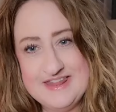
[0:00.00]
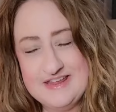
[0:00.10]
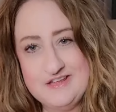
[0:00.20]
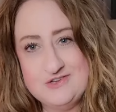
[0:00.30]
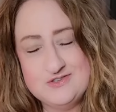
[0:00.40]

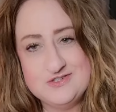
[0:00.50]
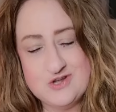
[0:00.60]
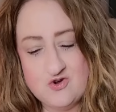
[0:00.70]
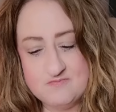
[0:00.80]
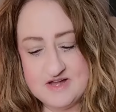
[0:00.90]
Thank you
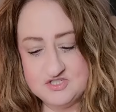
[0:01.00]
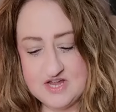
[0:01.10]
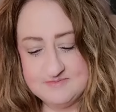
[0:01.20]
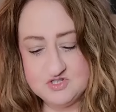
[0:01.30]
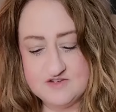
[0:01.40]
so
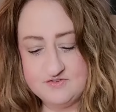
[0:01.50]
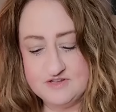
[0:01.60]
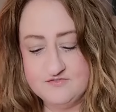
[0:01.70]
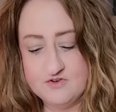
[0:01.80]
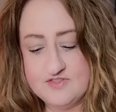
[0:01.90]
much. I am
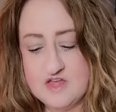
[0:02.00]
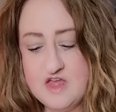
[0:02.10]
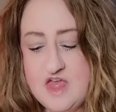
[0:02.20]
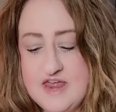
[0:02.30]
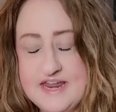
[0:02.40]
shuffling for
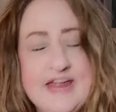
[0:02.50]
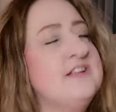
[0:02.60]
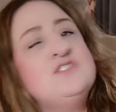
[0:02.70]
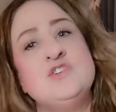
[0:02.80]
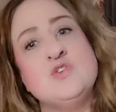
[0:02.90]
the
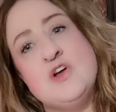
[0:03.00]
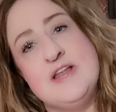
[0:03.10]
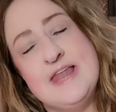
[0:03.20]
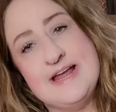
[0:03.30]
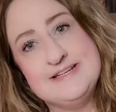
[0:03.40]
Cancer
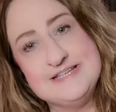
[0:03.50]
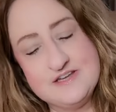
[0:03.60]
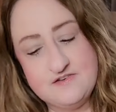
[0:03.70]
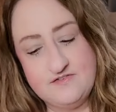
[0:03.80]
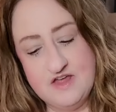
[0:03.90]

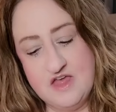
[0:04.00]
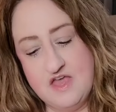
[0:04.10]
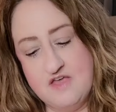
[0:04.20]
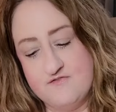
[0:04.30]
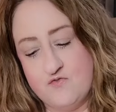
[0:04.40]
Collective
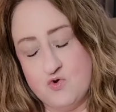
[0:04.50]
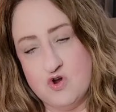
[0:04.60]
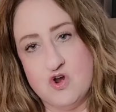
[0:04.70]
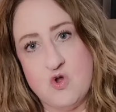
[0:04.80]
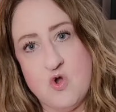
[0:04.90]

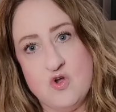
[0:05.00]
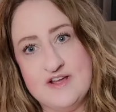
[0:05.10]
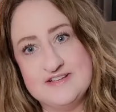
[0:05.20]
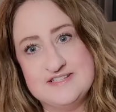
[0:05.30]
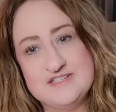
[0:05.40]
for
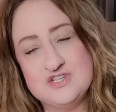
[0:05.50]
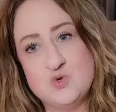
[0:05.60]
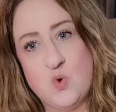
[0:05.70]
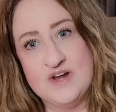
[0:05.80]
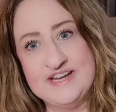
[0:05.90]

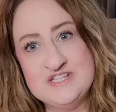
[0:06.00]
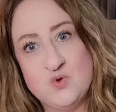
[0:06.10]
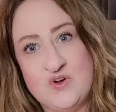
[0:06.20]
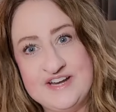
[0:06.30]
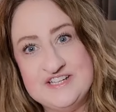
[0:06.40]
August
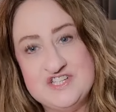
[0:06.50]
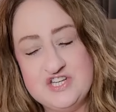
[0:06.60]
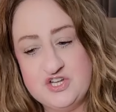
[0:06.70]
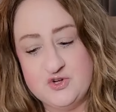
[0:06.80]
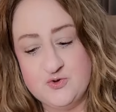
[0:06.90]

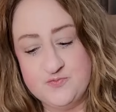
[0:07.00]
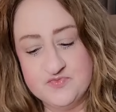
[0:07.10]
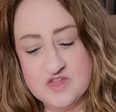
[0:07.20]
2022.